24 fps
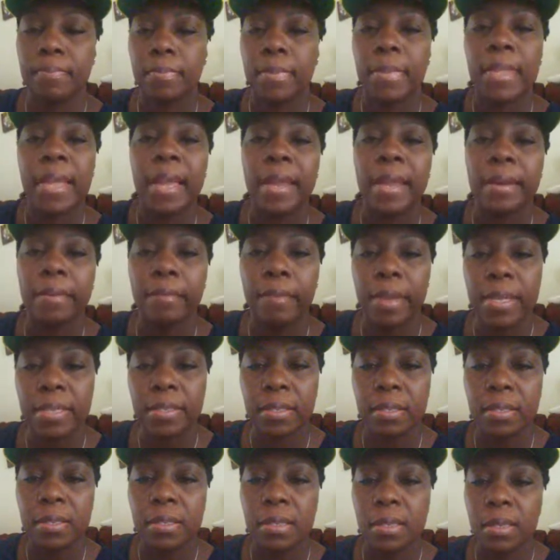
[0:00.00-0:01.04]
Diana
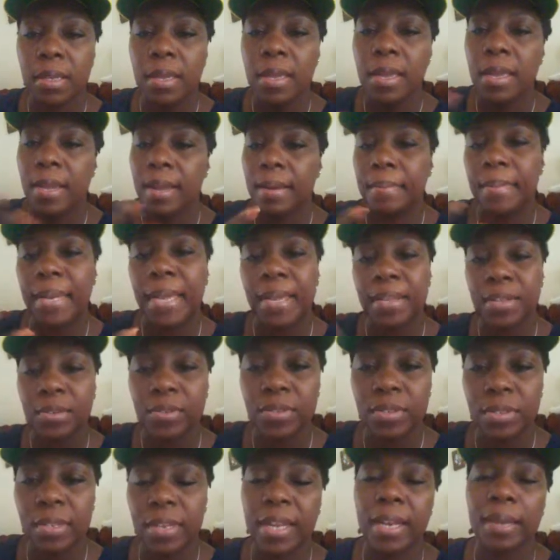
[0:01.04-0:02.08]
Ross look. I'm not
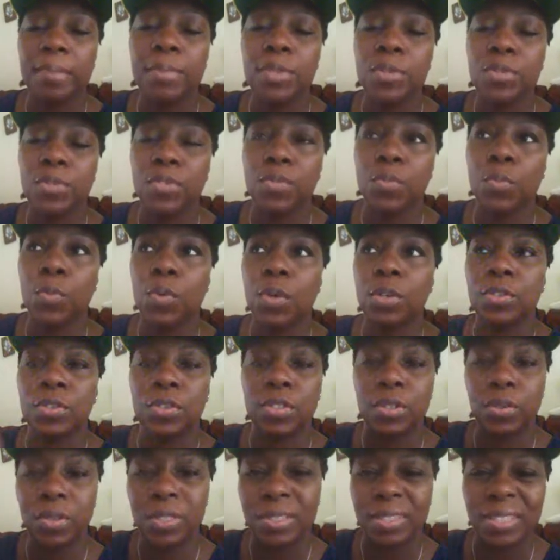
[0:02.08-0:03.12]
used to that. I'm used more
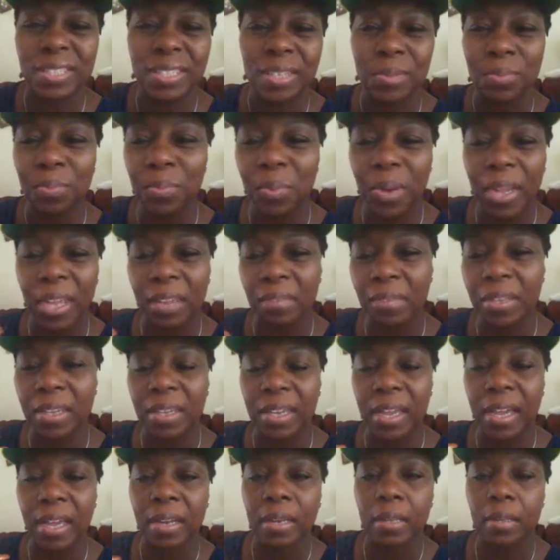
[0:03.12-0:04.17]
to the deep, wavy
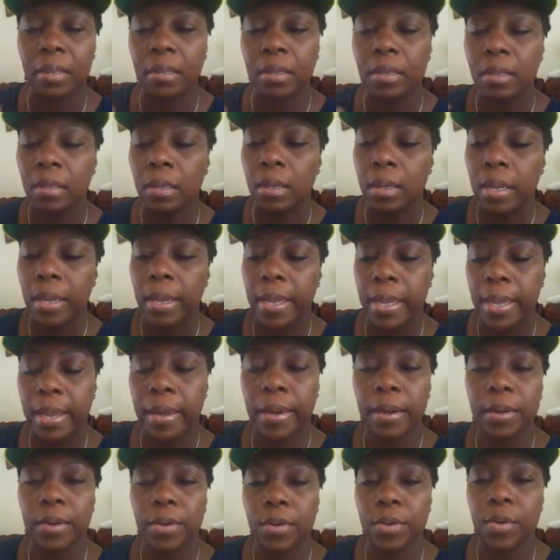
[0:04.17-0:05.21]
kind of
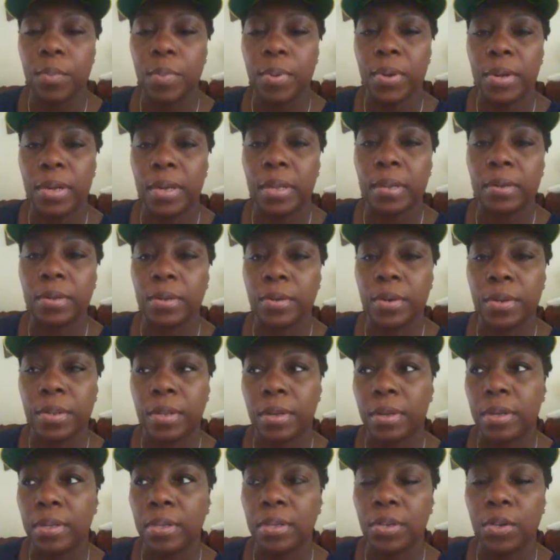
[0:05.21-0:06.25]
hair curl pattern or
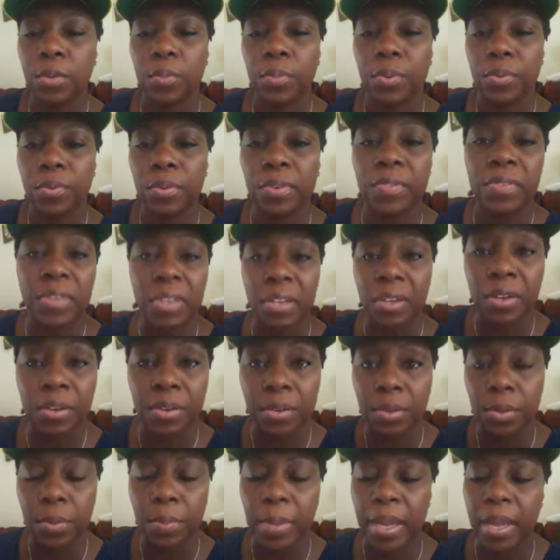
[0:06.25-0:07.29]
the, you know, Peruvian
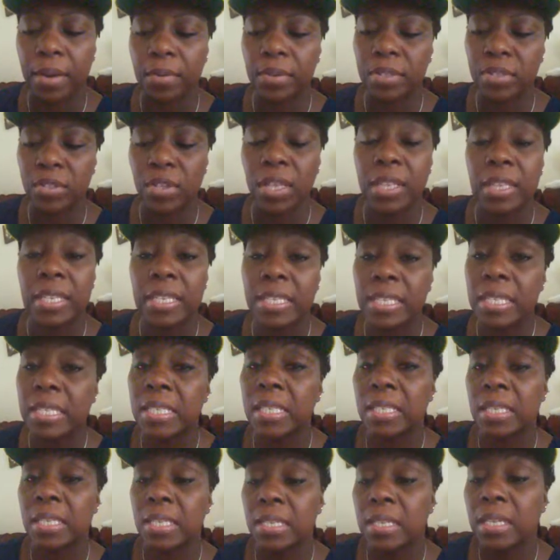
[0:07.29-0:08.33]
curl pattern. So this
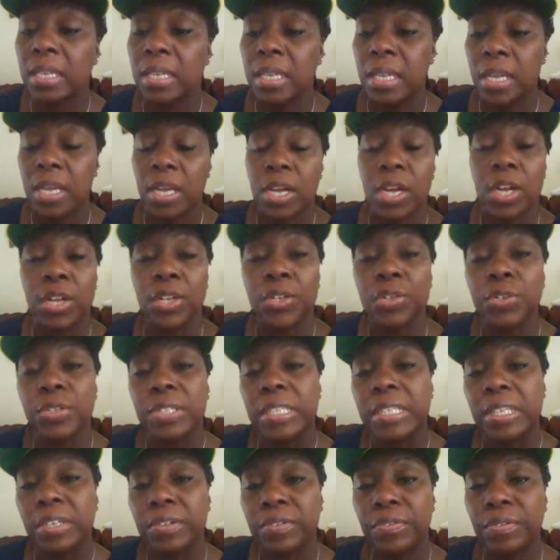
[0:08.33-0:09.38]
is a, a new
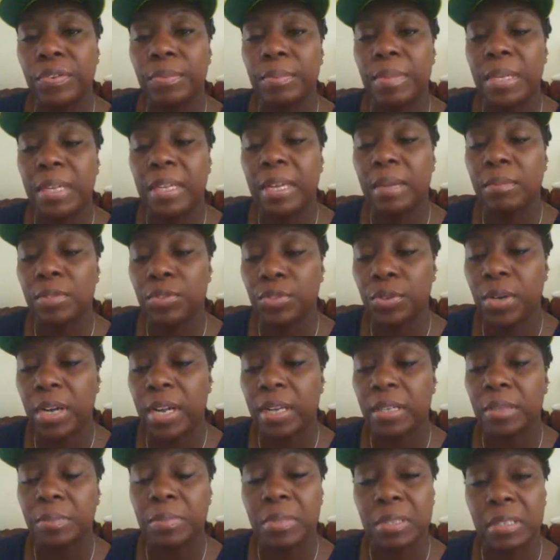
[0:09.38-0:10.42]
deal for me. I'm
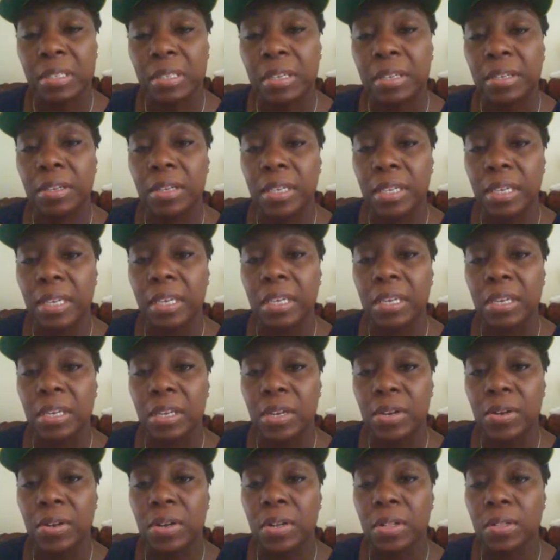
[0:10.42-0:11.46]
trying the Brazilian kinky
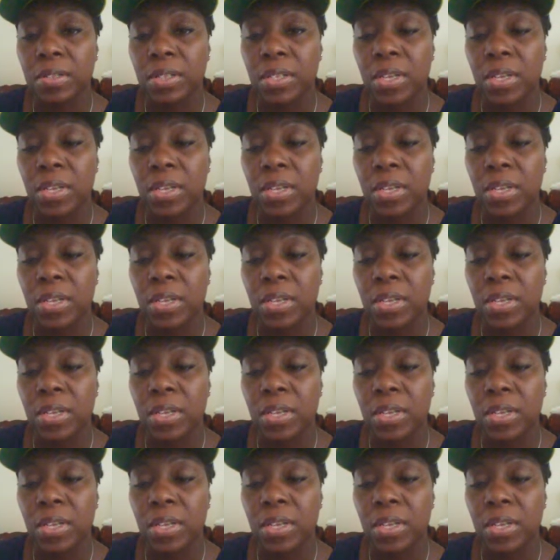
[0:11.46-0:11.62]
curl.